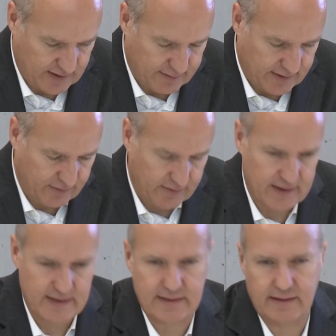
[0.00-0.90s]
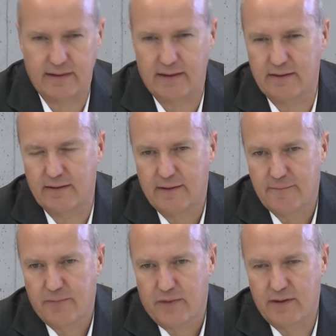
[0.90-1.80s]
about this, and
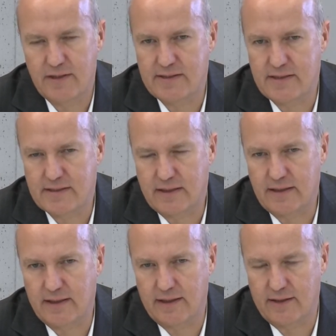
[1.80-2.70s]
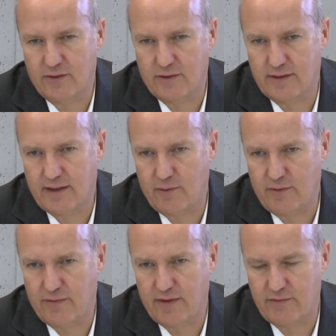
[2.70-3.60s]
this is clearly not our
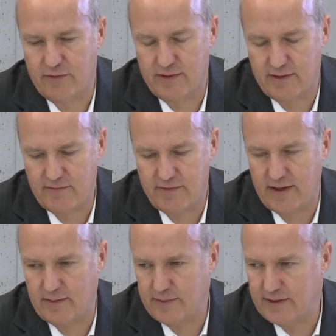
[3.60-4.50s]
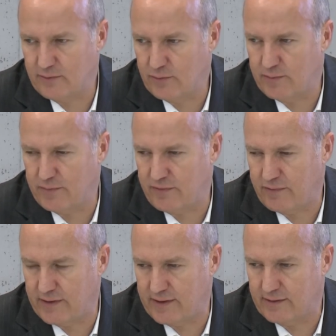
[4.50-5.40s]
favorite environment. We
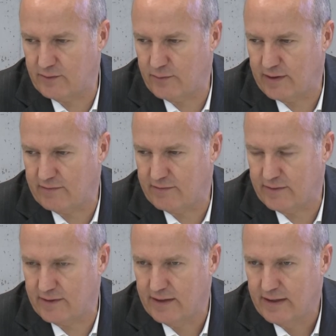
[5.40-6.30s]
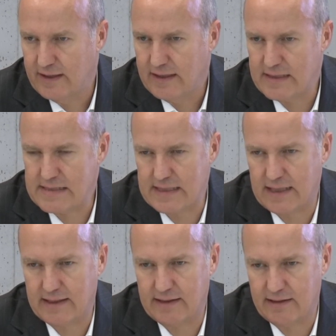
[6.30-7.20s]
prefer to have a
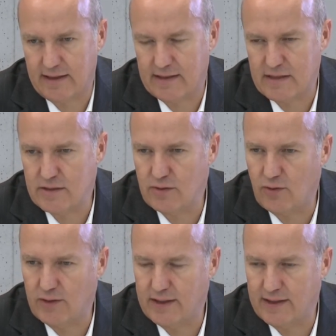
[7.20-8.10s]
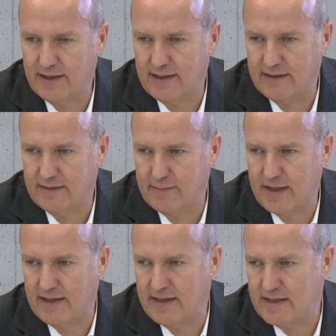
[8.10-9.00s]
cycle that is longer and
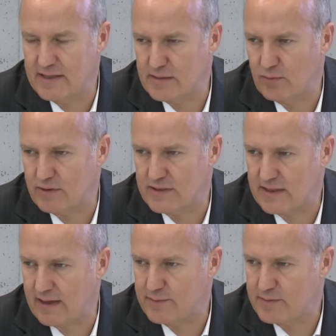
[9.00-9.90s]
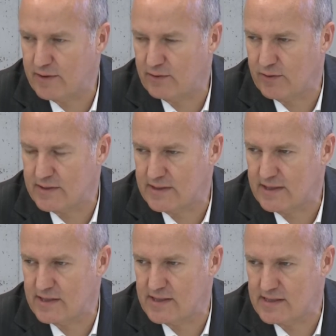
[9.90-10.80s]
then in small steps, because
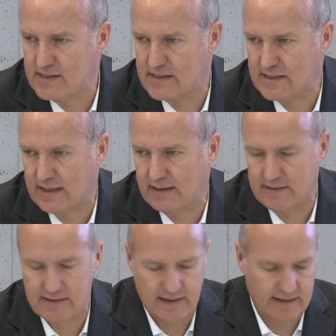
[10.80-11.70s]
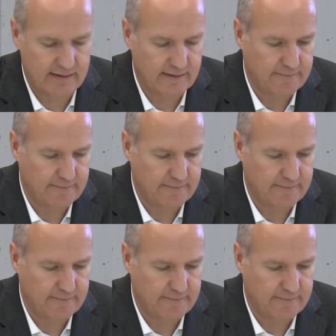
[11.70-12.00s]
this is the cycles that